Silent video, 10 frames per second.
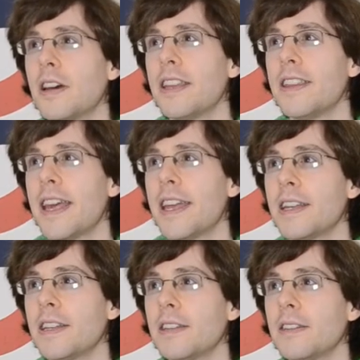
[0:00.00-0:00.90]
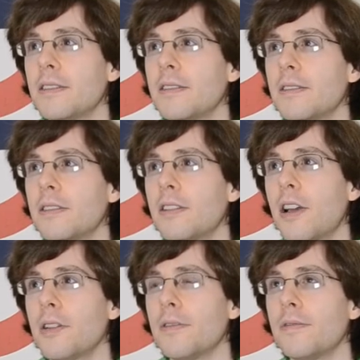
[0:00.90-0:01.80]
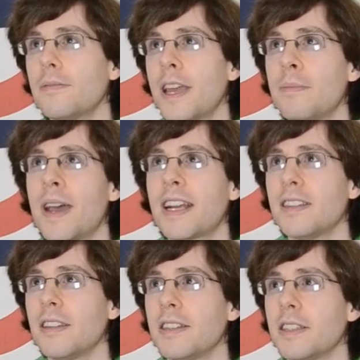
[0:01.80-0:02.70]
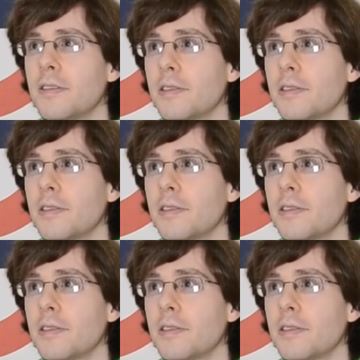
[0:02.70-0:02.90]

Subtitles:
I then kind of came back to the idea.